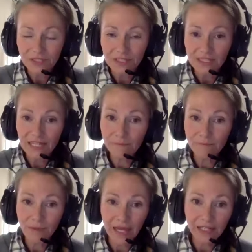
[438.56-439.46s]
the
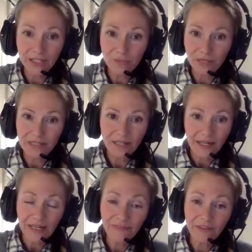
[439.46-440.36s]
time management,
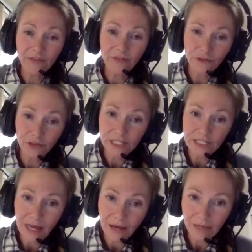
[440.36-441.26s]
even the free
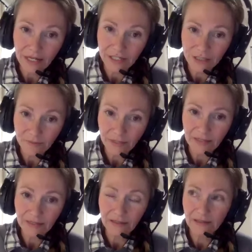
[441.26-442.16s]
time management
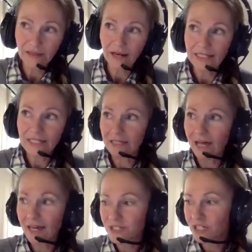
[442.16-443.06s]
that I did
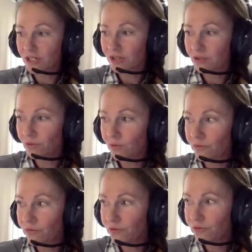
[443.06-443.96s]
last year
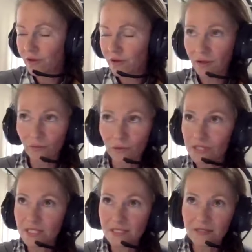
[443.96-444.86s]

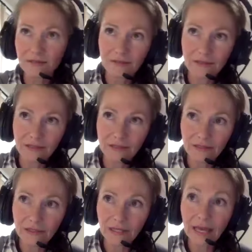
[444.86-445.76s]
was
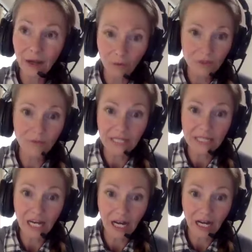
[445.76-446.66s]
helped me a
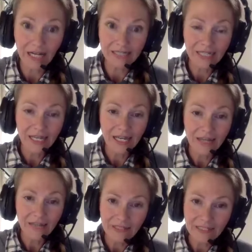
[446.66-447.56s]
ton.
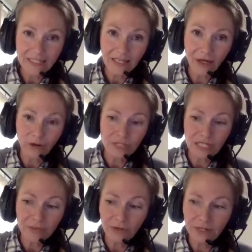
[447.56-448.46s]
And then to go
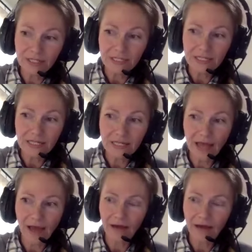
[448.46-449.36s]
deeper into
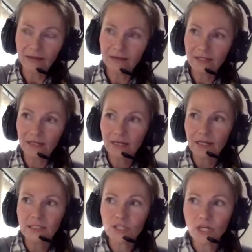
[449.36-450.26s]
that
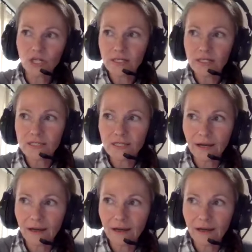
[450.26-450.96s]
is just